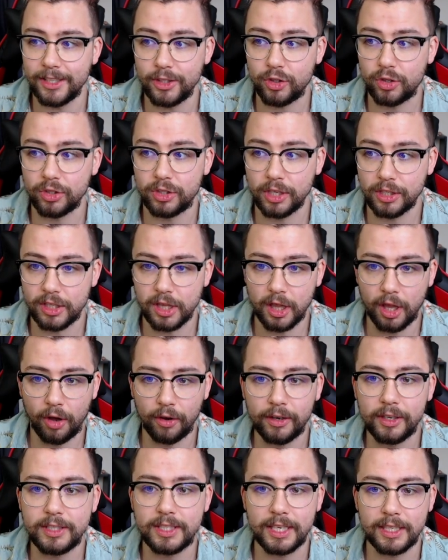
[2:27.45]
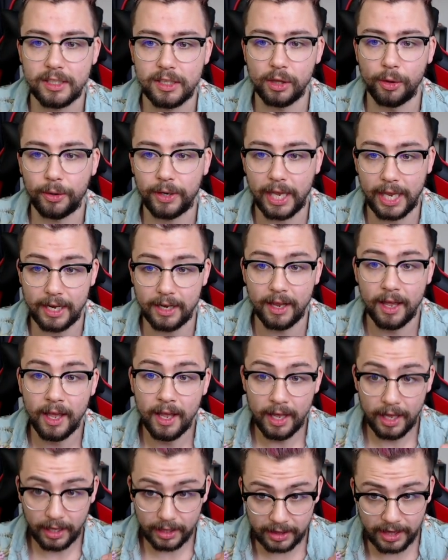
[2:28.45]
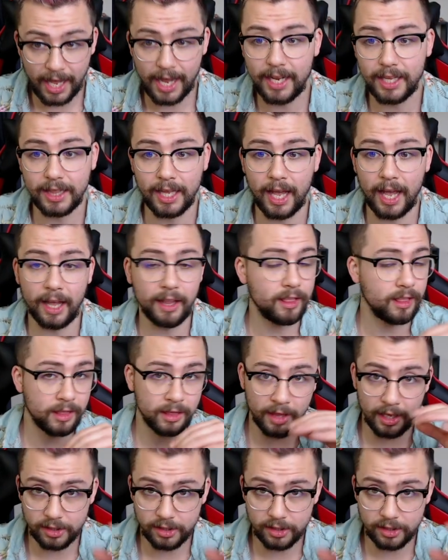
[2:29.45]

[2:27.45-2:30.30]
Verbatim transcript: It's just as long as it's looking like that,